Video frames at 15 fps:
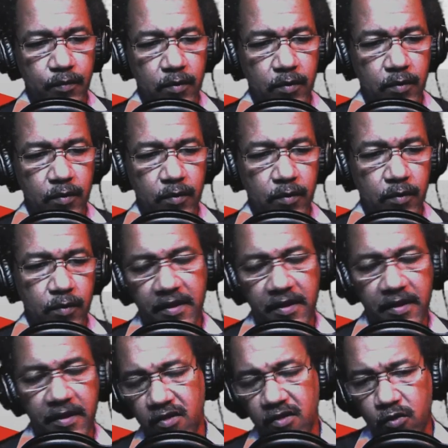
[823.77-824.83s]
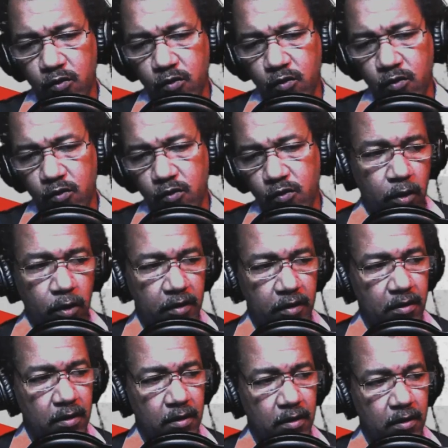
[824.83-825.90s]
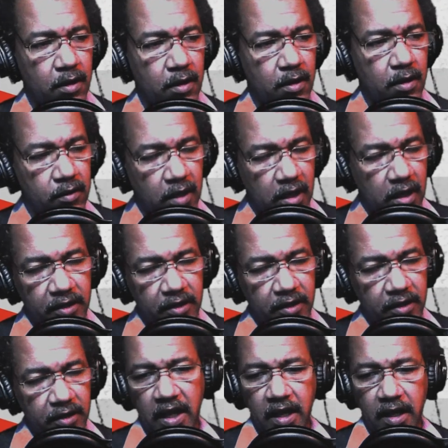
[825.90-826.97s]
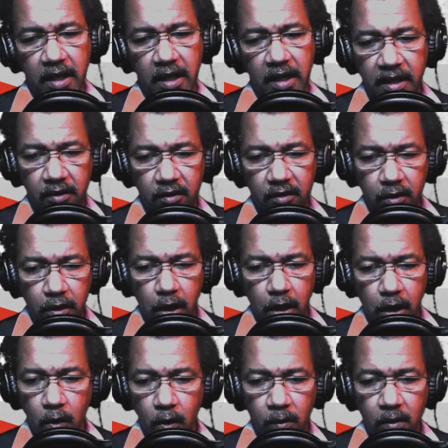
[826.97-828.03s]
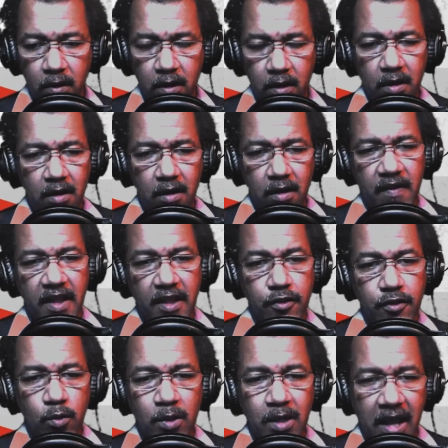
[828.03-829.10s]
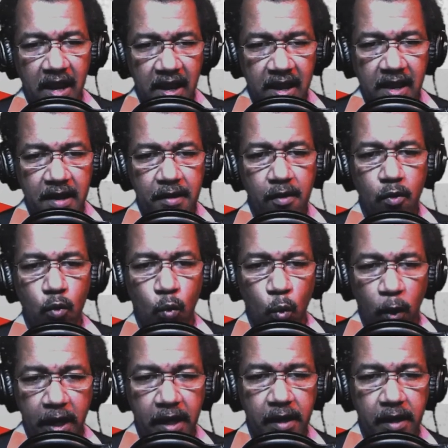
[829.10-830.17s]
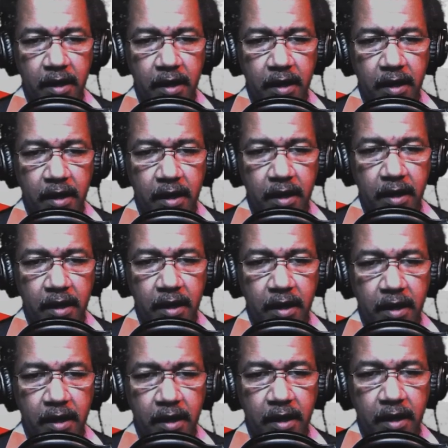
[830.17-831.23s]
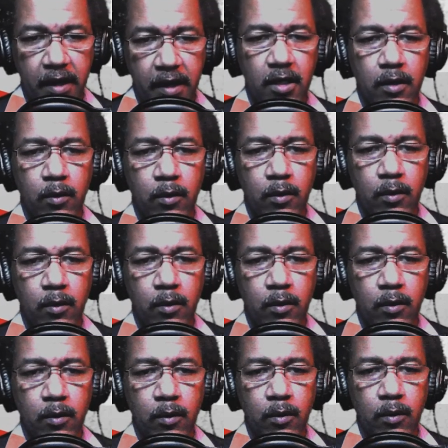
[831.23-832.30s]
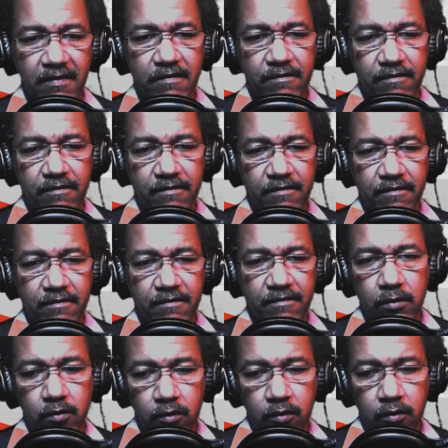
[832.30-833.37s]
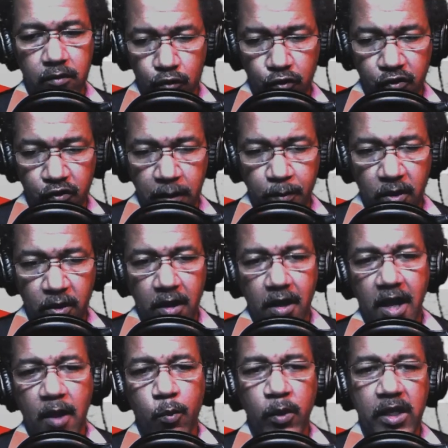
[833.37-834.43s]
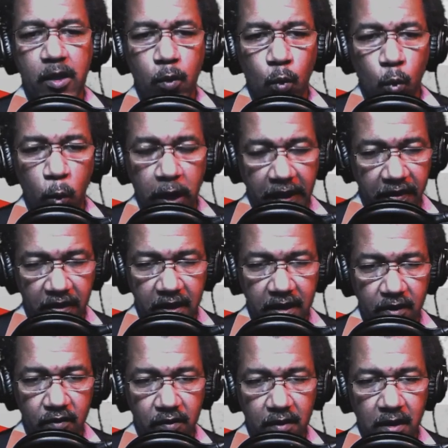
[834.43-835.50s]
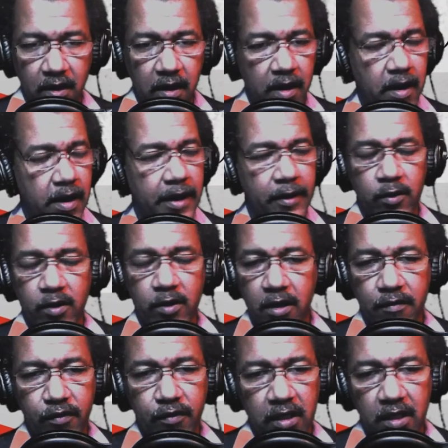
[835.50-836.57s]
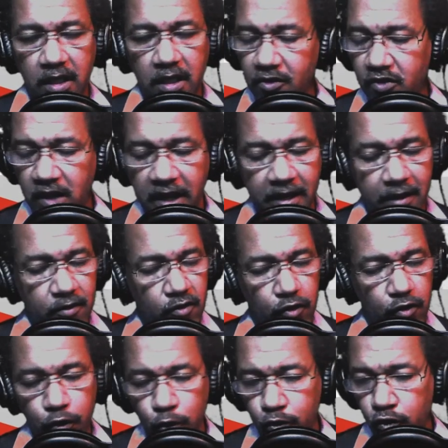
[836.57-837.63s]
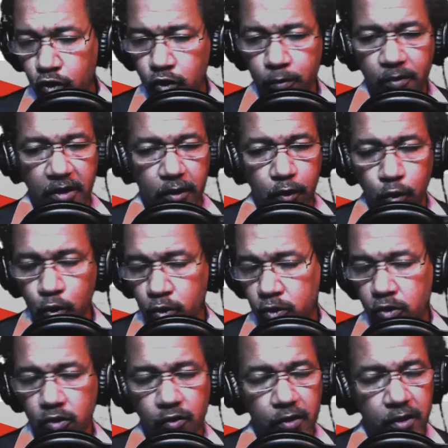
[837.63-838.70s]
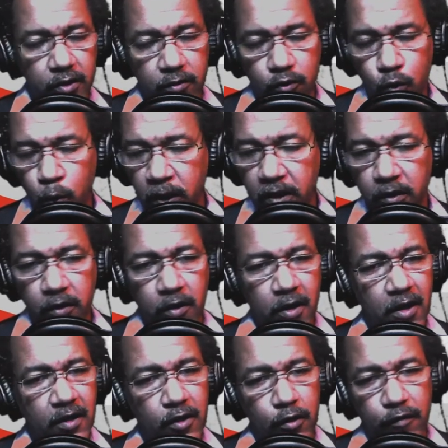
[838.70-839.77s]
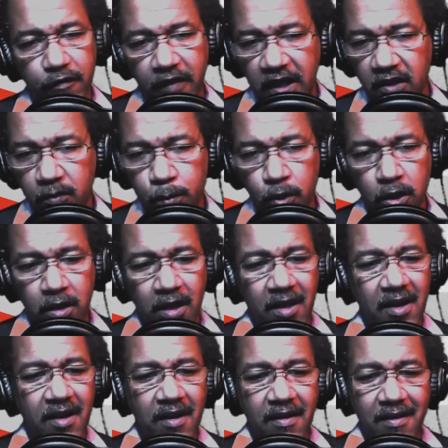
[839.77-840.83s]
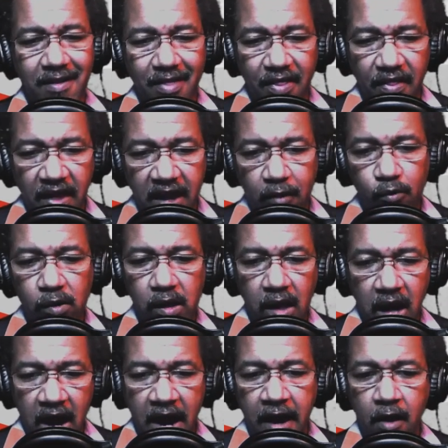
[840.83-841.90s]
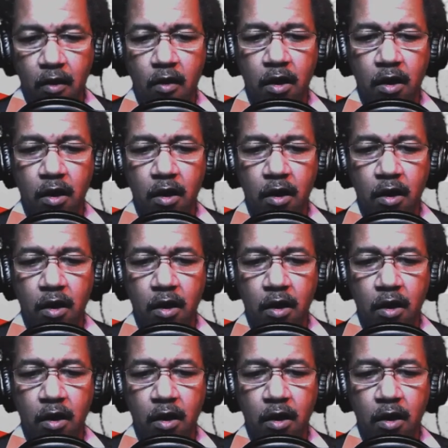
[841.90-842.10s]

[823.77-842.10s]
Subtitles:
and I think this is really important, to understand and to know that you can win against YouTube. We can fight censorship and we can win this. I don't care if the giants are YouTube, they're Google, they're Twitter, they're Facebook. They rely on